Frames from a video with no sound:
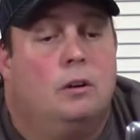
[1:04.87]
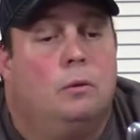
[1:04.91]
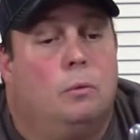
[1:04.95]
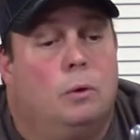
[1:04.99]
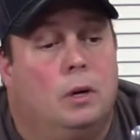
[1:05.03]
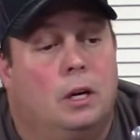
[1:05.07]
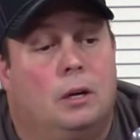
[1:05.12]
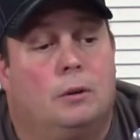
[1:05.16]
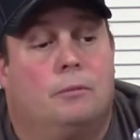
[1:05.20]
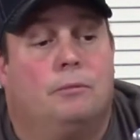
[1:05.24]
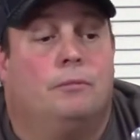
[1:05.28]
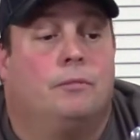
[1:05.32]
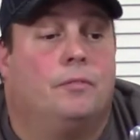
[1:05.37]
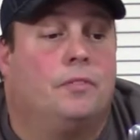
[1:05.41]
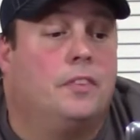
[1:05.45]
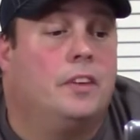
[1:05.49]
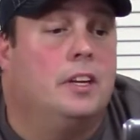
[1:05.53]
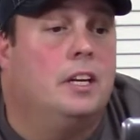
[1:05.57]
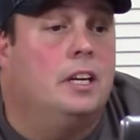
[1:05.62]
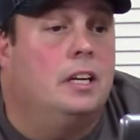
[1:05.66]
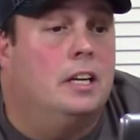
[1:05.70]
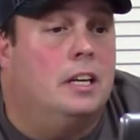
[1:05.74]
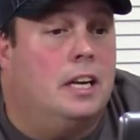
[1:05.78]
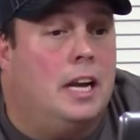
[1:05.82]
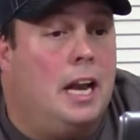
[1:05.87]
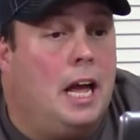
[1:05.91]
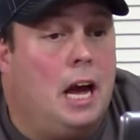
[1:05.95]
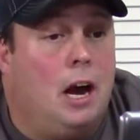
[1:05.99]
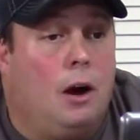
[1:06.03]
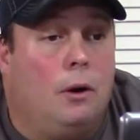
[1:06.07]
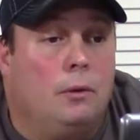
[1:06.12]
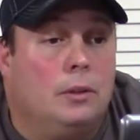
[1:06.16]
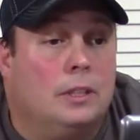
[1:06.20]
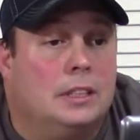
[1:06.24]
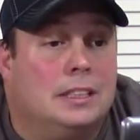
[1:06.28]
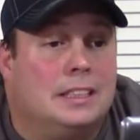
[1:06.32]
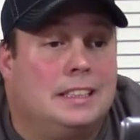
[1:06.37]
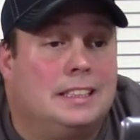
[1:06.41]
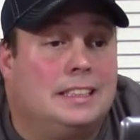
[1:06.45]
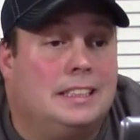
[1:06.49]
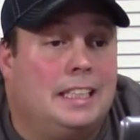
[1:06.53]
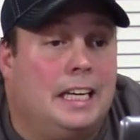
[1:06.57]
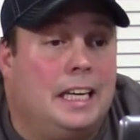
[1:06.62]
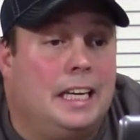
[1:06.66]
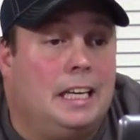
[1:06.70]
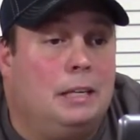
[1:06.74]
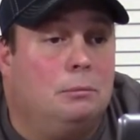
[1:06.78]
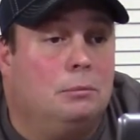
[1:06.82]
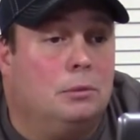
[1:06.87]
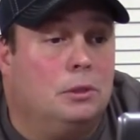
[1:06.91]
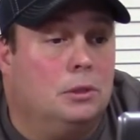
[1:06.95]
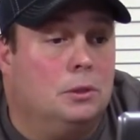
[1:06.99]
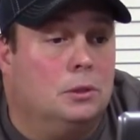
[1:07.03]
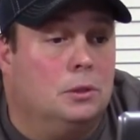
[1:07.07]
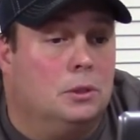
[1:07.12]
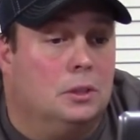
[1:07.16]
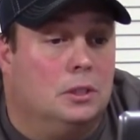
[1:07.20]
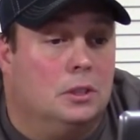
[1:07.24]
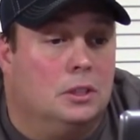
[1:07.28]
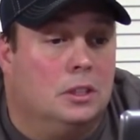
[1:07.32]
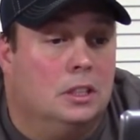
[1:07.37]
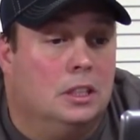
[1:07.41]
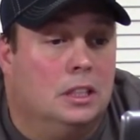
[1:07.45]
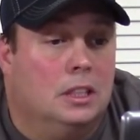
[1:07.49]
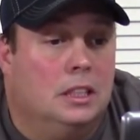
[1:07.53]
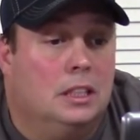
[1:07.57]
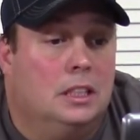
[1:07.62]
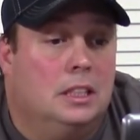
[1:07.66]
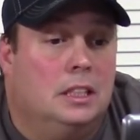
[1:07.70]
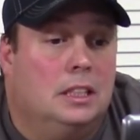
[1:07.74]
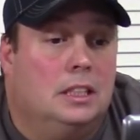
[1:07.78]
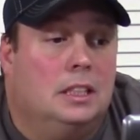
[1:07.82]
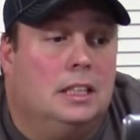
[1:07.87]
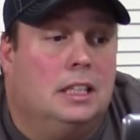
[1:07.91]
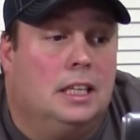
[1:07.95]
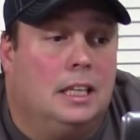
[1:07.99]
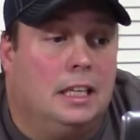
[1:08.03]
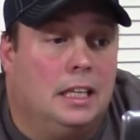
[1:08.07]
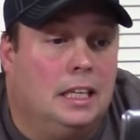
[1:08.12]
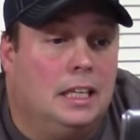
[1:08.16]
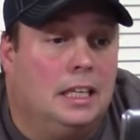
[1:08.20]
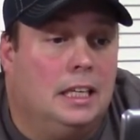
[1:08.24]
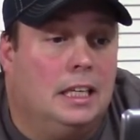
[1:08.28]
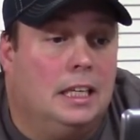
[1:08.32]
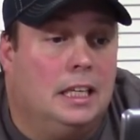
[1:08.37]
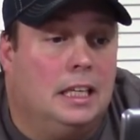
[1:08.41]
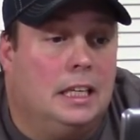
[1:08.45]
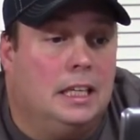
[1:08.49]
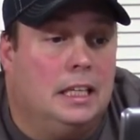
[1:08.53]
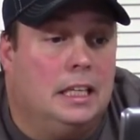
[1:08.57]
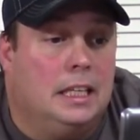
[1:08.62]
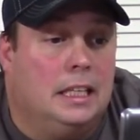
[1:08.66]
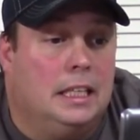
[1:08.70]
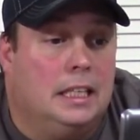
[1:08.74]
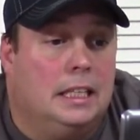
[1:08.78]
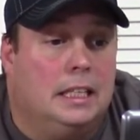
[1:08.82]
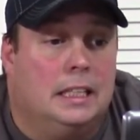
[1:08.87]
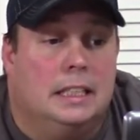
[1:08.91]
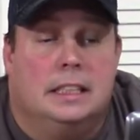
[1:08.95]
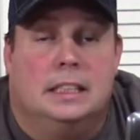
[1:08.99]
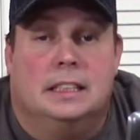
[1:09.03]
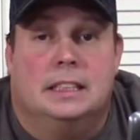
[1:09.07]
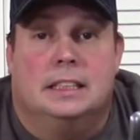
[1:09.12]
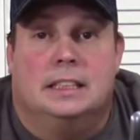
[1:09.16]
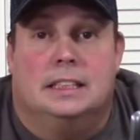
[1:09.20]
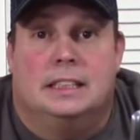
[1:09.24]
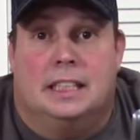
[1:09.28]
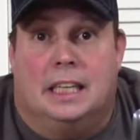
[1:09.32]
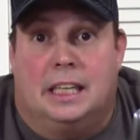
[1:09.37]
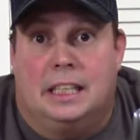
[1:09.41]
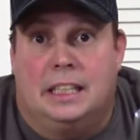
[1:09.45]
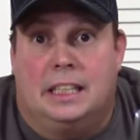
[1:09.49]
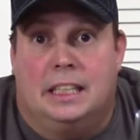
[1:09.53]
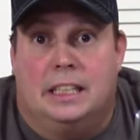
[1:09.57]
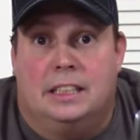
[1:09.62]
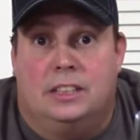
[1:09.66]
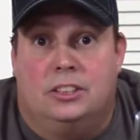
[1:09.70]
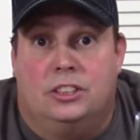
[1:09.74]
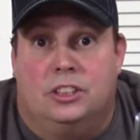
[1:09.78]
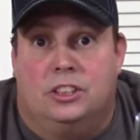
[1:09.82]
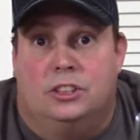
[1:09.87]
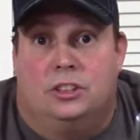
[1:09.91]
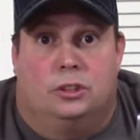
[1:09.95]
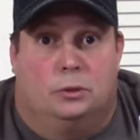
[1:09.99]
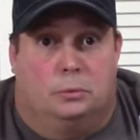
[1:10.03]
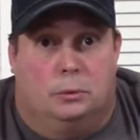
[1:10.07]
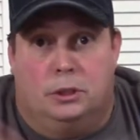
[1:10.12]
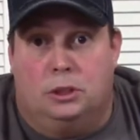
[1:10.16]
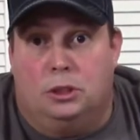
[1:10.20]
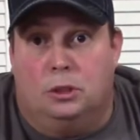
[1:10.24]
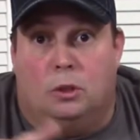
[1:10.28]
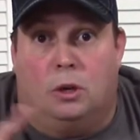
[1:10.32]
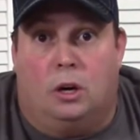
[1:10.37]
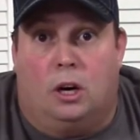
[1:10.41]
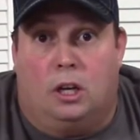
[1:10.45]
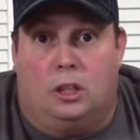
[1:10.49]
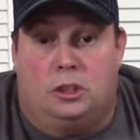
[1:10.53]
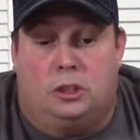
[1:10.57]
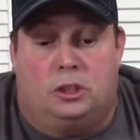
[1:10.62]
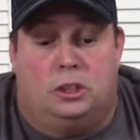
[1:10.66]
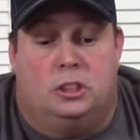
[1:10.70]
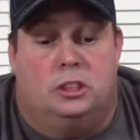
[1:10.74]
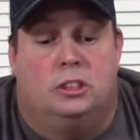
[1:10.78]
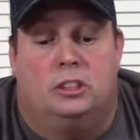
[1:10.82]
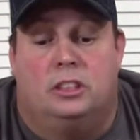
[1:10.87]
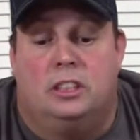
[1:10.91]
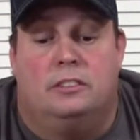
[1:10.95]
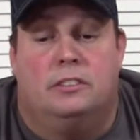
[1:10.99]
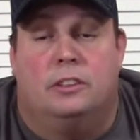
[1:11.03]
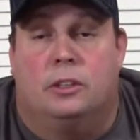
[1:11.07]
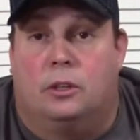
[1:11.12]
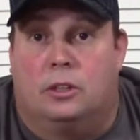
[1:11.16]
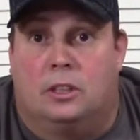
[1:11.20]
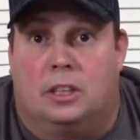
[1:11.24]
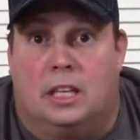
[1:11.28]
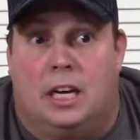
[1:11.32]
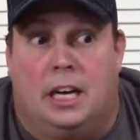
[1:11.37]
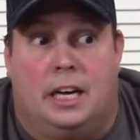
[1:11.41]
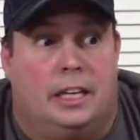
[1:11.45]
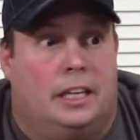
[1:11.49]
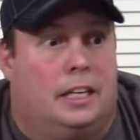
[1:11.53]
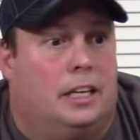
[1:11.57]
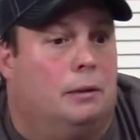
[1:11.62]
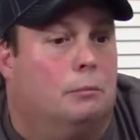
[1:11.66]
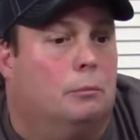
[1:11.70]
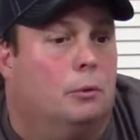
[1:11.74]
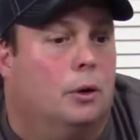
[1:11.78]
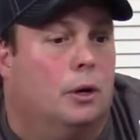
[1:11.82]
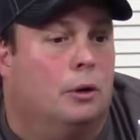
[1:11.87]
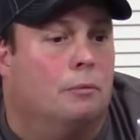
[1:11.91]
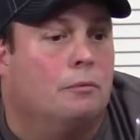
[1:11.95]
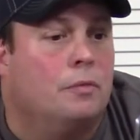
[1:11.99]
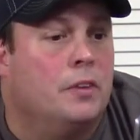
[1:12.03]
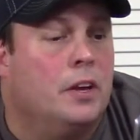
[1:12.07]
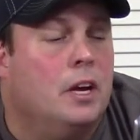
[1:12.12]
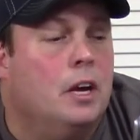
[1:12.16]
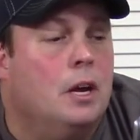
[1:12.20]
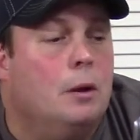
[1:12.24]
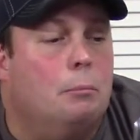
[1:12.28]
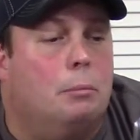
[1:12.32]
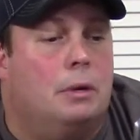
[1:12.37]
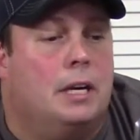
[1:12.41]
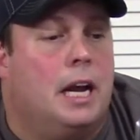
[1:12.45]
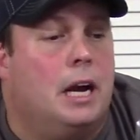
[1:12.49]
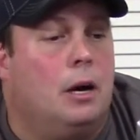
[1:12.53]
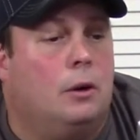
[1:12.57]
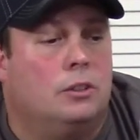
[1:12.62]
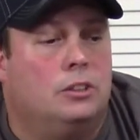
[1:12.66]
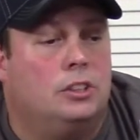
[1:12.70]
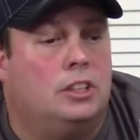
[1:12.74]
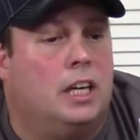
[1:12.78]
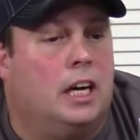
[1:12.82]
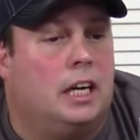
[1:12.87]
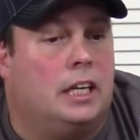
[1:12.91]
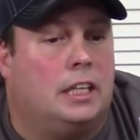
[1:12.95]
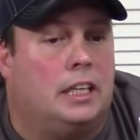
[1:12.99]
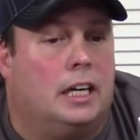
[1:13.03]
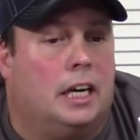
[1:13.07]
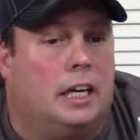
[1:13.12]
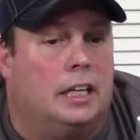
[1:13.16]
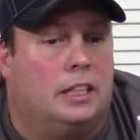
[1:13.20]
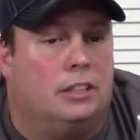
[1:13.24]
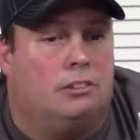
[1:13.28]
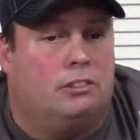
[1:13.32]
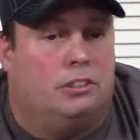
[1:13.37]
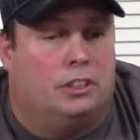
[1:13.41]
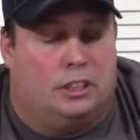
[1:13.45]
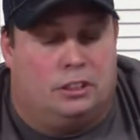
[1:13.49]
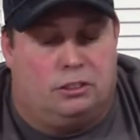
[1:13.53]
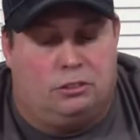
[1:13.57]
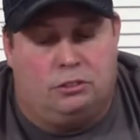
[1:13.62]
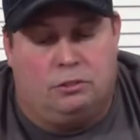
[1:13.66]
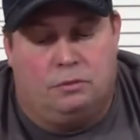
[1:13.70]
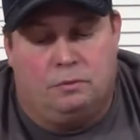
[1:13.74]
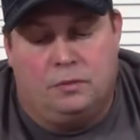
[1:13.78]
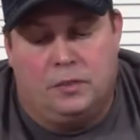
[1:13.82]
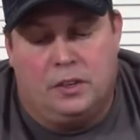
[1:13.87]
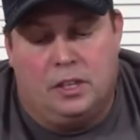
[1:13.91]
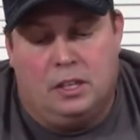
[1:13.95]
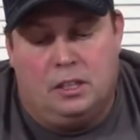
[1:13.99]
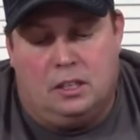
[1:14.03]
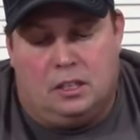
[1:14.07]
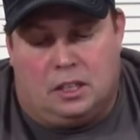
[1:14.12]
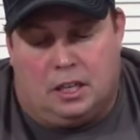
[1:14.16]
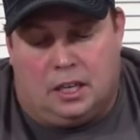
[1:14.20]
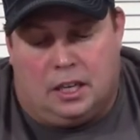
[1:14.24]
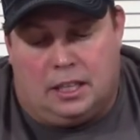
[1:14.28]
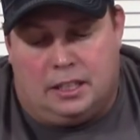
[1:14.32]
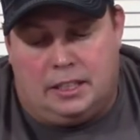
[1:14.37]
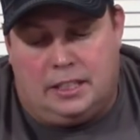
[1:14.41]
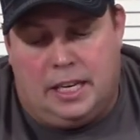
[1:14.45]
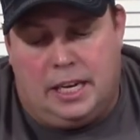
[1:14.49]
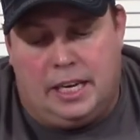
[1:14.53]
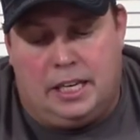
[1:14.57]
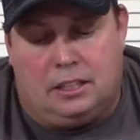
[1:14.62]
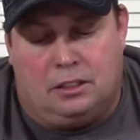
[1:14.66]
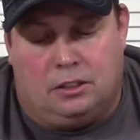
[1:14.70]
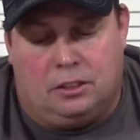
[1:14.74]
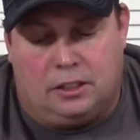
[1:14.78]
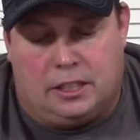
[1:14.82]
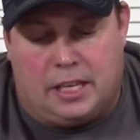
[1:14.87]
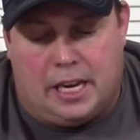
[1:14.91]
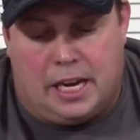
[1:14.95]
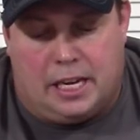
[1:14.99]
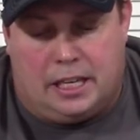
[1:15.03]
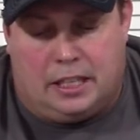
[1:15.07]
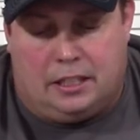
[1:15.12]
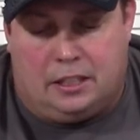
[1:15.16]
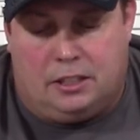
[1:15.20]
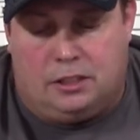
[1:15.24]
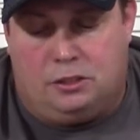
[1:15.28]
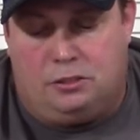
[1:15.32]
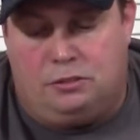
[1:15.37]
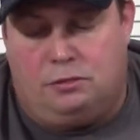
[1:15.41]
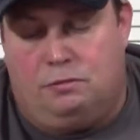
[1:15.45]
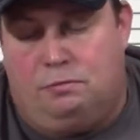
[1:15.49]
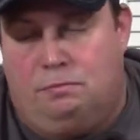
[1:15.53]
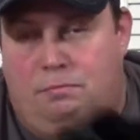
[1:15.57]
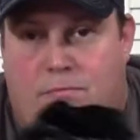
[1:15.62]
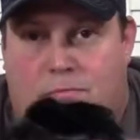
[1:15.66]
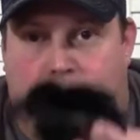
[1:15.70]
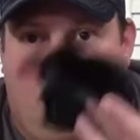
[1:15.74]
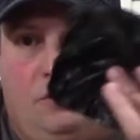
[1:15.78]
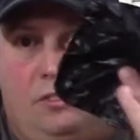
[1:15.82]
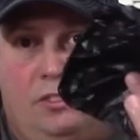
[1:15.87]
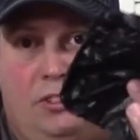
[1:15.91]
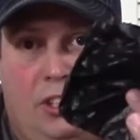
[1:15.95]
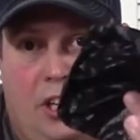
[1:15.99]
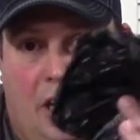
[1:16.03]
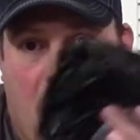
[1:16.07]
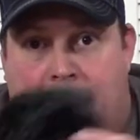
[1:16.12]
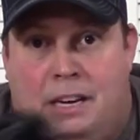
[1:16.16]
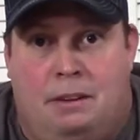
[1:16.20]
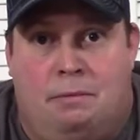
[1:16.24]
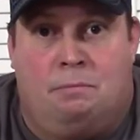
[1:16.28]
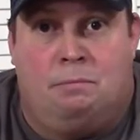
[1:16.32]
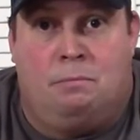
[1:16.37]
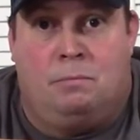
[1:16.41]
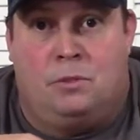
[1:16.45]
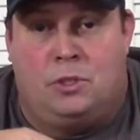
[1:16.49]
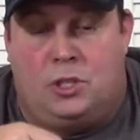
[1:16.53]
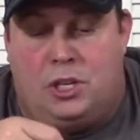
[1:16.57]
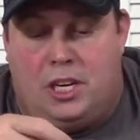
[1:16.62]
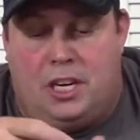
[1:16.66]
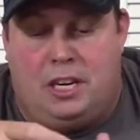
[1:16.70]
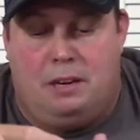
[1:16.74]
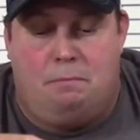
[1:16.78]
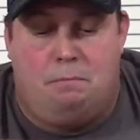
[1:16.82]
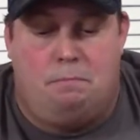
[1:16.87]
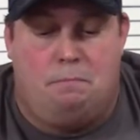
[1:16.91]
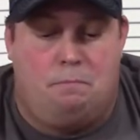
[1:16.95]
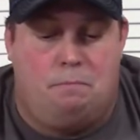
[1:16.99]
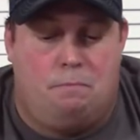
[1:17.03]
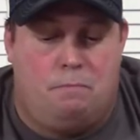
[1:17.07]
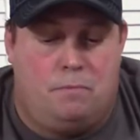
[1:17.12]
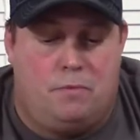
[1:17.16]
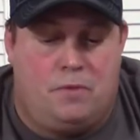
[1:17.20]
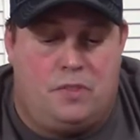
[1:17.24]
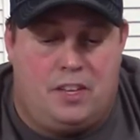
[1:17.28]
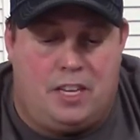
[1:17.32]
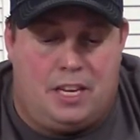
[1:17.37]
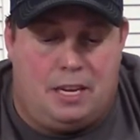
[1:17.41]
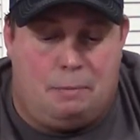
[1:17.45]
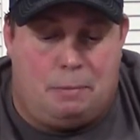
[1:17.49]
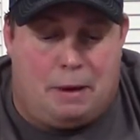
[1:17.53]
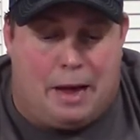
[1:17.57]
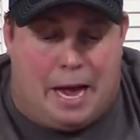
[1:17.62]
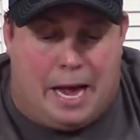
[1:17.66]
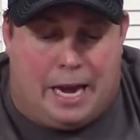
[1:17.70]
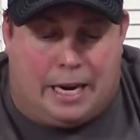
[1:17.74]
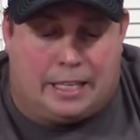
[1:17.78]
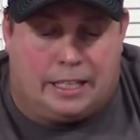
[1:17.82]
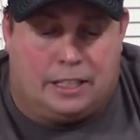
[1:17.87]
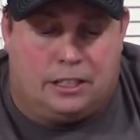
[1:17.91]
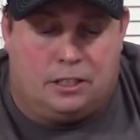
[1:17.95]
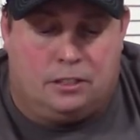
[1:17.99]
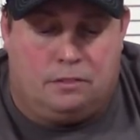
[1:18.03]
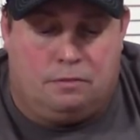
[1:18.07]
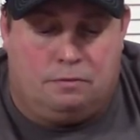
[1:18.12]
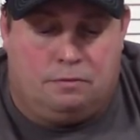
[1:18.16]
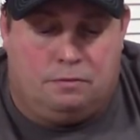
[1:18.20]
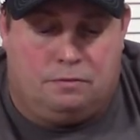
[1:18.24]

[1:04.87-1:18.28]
Well, now the same lure is 99 cents. The original auction isn't even online anymore. But now it's 99 cents. Uh, taking a look at it, it's same cheap e-packet.